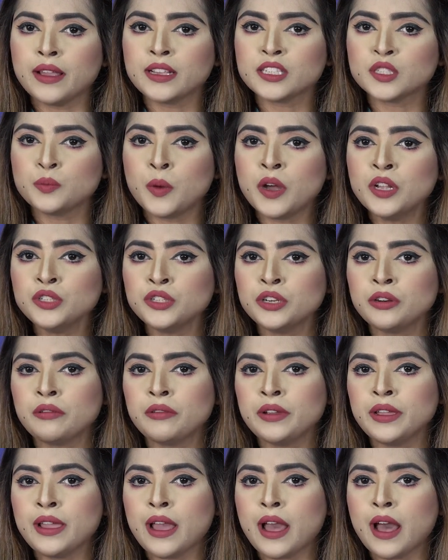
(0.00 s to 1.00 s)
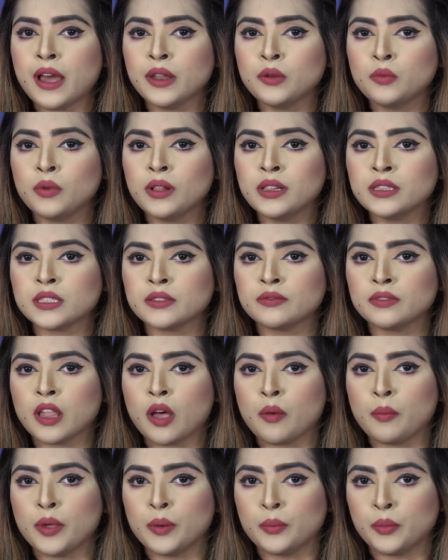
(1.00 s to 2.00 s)
expansionary annual
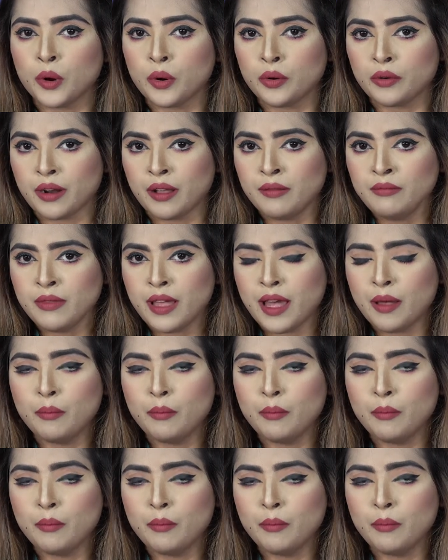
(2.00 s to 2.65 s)
development program